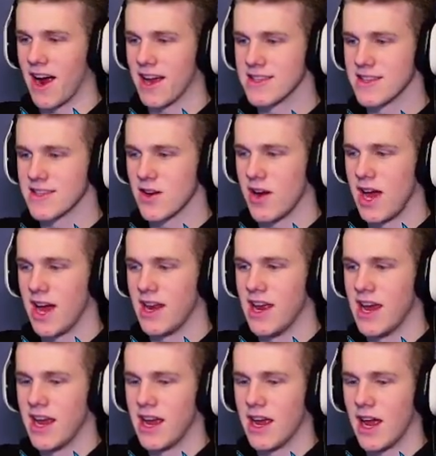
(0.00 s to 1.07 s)
Alright, so let's go ahead
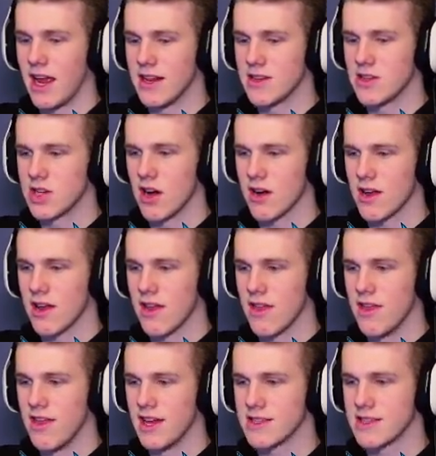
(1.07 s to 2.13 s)
and chuck
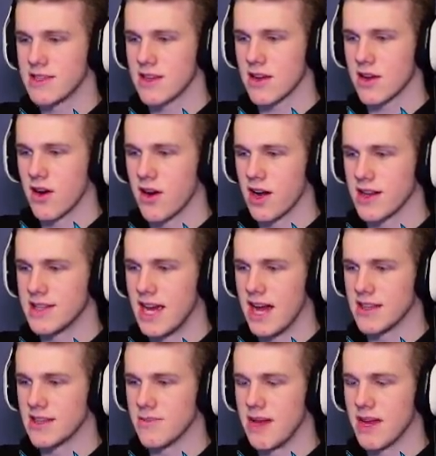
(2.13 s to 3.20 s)
this coconut
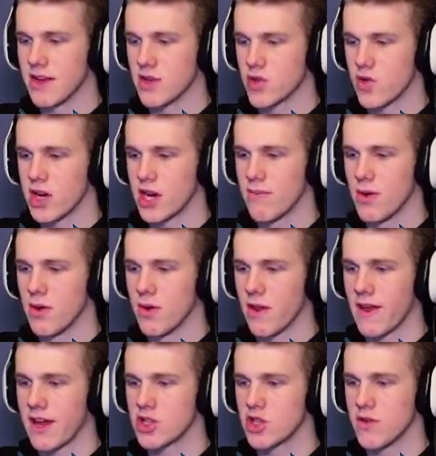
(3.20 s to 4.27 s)
down to make it drinkable,
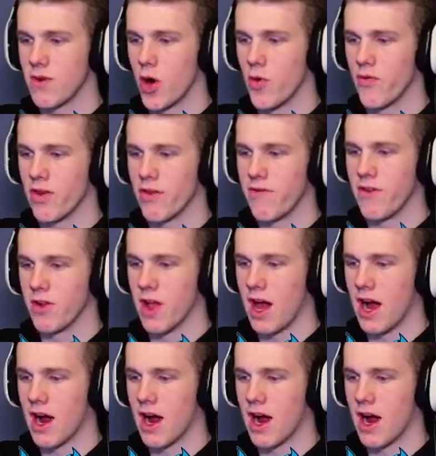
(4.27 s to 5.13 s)
and that should hopefully fill